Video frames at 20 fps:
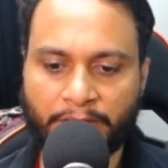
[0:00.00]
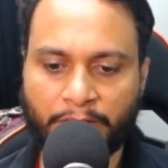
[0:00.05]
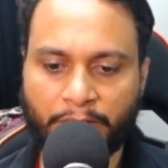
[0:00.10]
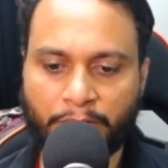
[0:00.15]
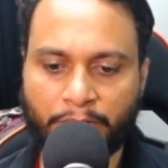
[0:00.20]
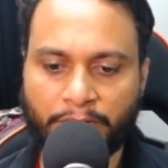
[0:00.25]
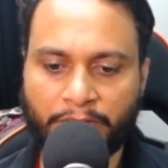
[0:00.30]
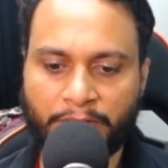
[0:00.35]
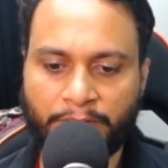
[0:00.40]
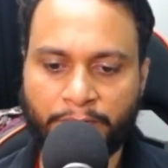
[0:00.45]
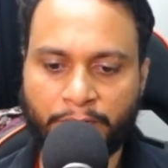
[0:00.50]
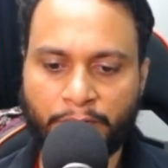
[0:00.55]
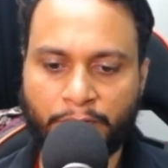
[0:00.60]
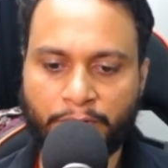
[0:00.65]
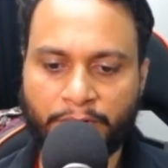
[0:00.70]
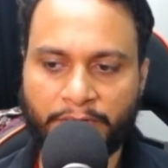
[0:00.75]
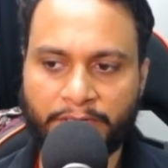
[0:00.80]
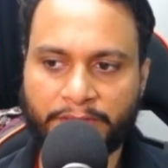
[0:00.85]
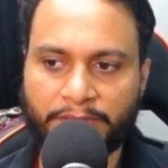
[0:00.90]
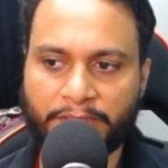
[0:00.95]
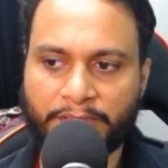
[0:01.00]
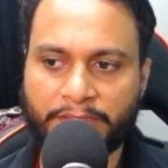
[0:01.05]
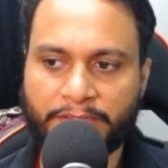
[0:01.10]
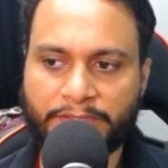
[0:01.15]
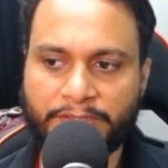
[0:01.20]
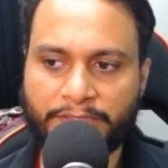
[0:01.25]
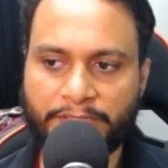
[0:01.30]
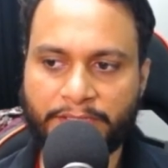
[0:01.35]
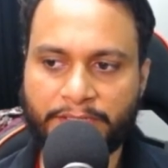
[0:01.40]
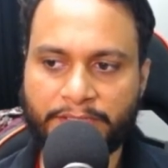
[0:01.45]
now if you look at the
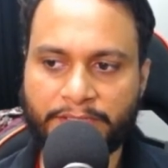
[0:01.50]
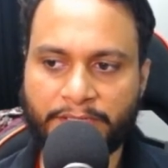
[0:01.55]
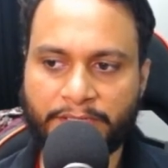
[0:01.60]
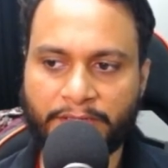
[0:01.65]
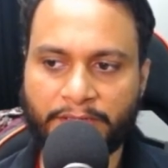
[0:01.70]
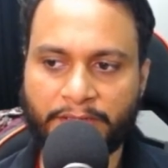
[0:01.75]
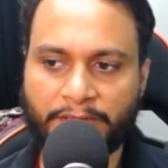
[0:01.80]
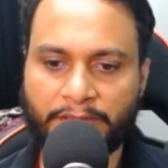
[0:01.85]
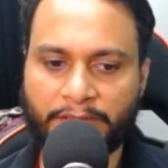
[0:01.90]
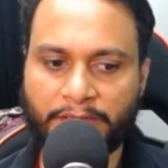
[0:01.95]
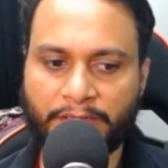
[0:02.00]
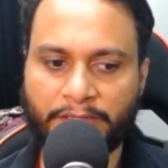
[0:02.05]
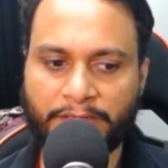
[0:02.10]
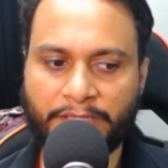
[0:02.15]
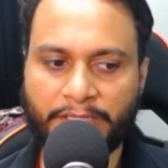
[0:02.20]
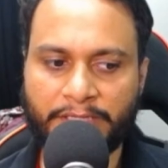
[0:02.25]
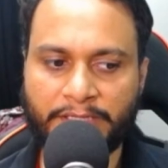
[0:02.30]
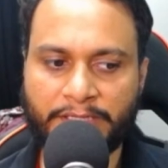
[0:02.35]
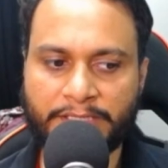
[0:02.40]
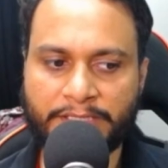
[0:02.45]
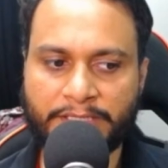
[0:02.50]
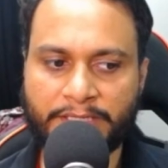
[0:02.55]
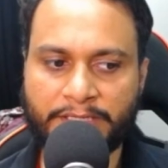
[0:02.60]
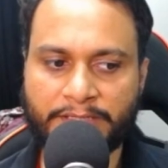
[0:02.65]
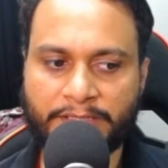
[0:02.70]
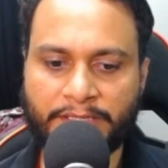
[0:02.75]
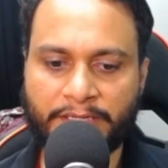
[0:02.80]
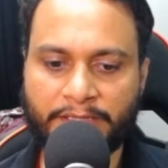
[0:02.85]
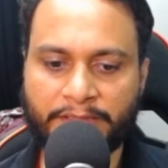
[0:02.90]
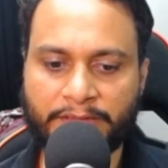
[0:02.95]
constraints uh, then it
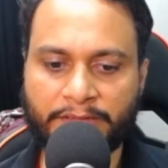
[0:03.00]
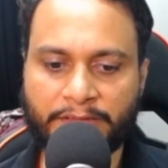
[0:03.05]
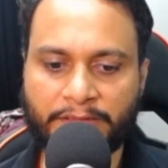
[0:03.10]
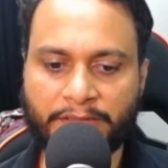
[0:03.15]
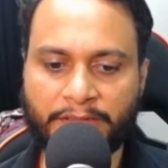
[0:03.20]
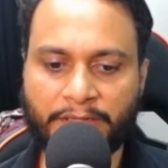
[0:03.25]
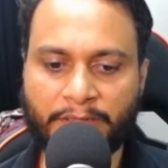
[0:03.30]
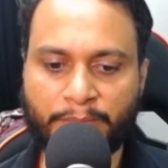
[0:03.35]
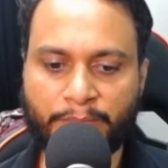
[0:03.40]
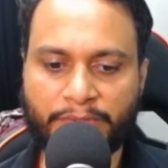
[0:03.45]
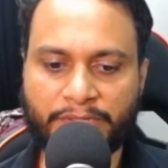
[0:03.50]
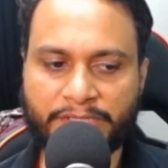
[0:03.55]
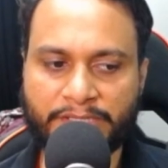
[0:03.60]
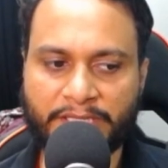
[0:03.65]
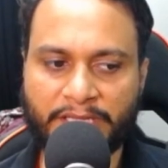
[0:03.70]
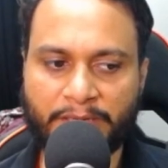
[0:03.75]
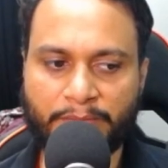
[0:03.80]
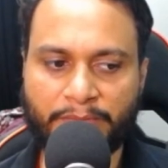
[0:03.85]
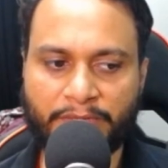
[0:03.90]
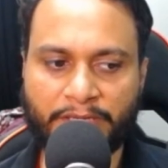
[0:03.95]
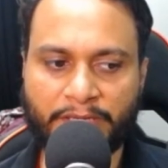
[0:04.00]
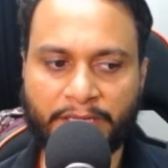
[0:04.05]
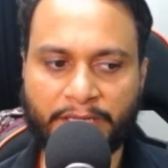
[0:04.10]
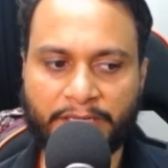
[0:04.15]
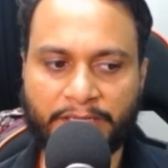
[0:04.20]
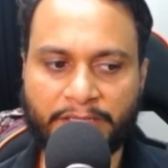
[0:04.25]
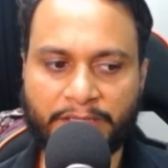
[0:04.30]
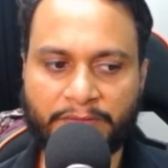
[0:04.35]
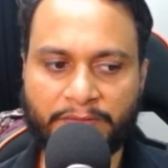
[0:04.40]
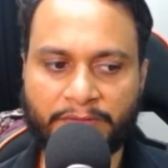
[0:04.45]
says that the numbers can be
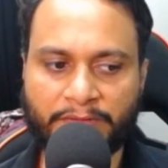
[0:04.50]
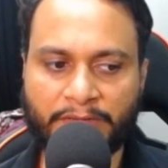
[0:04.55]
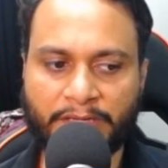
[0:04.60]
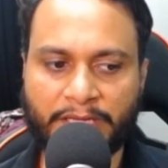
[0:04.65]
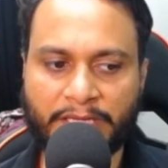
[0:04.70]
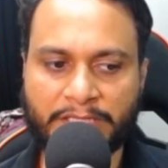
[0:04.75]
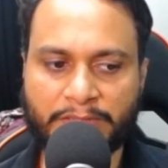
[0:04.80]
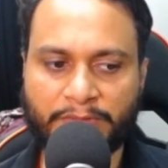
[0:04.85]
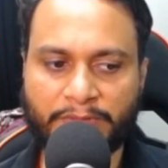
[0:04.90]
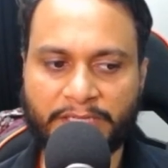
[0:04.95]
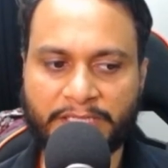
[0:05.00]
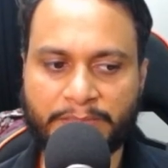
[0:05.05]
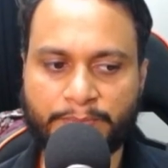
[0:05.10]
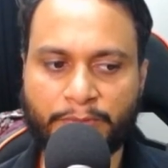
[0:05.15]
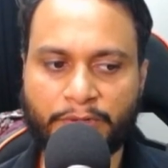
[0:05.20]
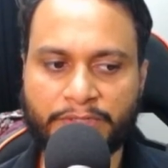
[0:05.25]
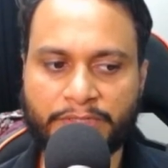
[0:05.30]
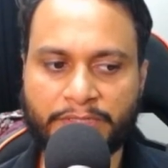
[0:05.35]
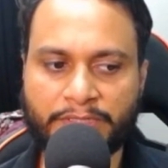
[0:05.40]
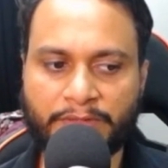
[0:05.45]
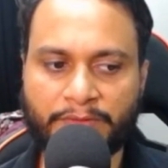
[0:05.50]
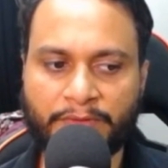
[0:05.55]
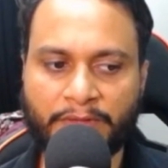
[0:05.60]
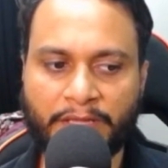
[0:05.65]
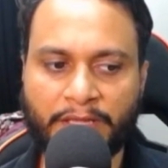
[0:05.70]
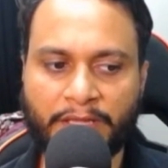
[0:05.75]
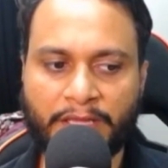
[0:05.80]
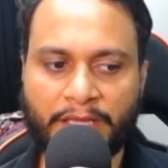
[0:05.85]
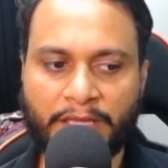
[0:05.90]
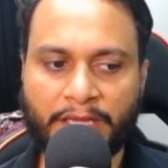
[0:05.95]
negative as well as positive
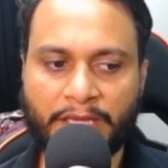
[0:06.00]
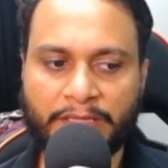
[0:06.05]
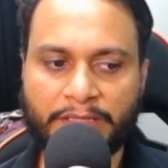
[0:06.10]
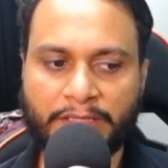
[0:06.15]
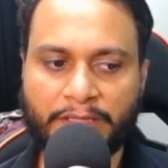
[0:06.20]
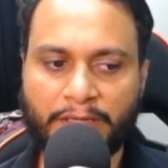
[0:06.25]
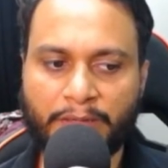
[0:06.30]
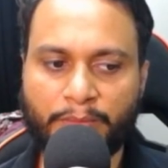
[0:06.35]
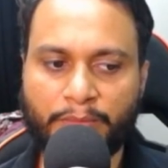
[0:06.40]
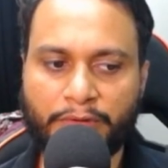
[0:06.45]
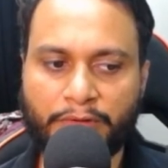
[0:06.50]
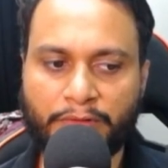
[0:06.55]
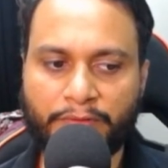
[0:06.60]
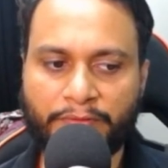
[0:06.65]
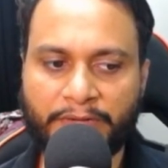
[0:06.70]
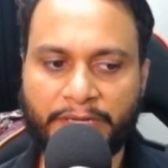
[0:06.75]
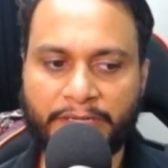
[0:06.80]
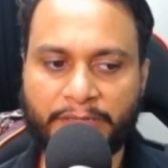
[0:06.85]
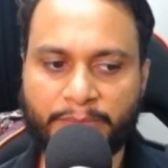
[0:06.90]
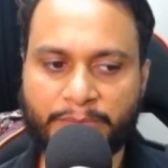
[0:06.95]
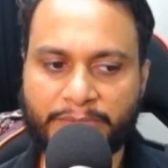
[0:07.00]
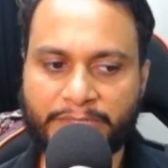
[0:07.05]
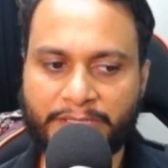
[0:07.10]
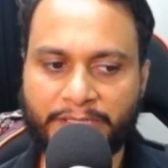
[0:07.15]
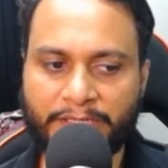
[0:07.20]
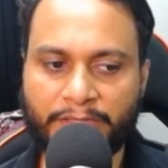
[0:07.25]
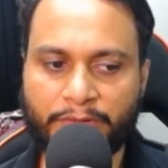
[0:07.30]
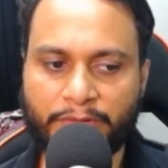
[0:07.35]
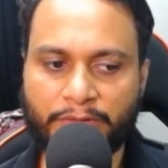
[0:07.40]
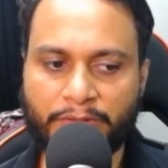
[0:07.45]
and the number of items are
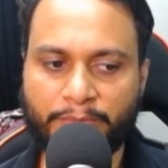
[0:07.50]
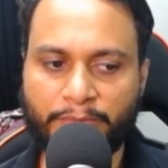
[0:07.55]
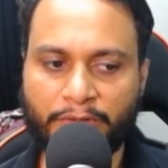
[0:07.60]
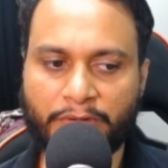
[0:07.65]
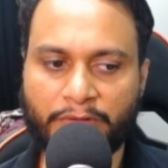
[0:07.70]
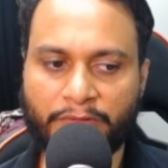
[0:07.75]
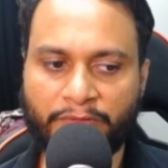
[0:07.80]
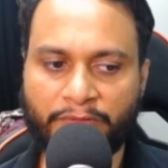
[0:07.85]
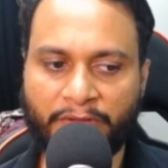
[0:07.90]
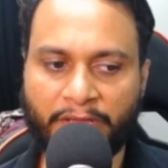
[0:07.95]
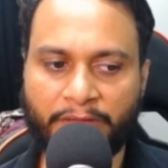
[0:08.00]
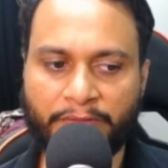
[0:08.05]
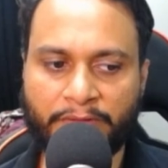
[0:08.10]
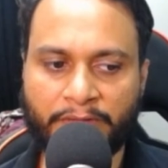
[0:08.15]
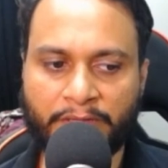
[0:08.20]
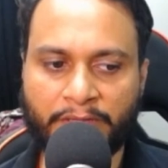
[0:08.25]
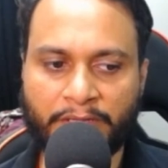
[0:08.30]
10 to the power of 5